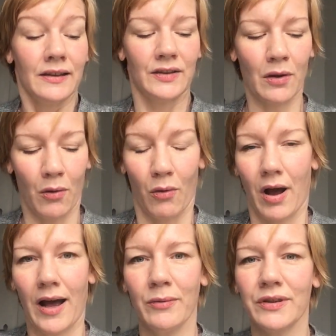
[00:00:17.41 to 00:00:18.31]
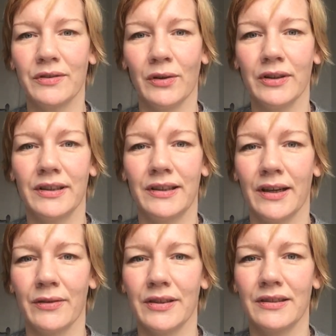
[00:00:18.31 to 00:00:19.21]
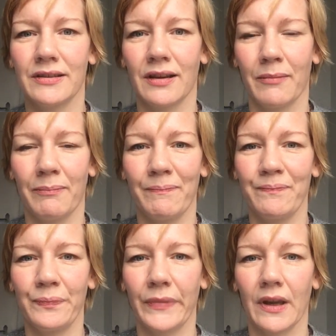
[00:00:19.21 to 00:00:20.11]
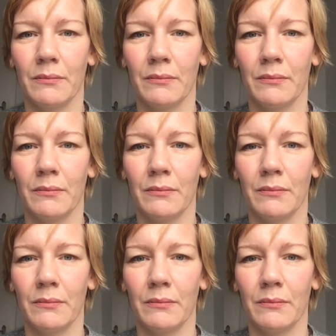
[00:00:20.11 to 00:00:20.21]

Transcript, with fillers: So, I was told that there is some